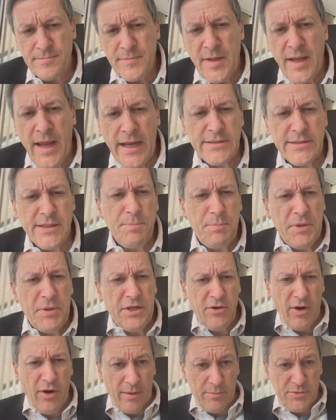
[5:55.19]
Has it been
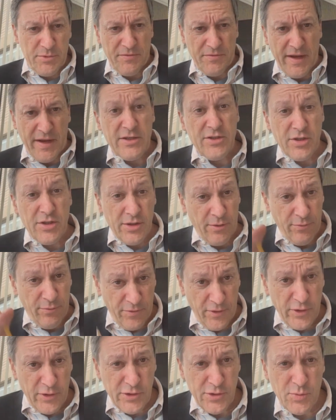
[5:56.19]
your observation, the
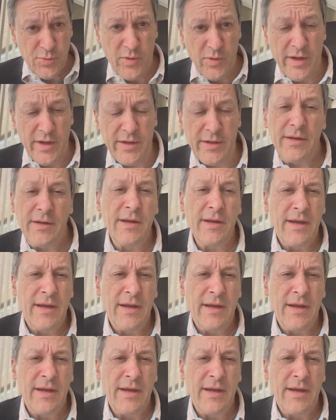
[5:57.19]
first one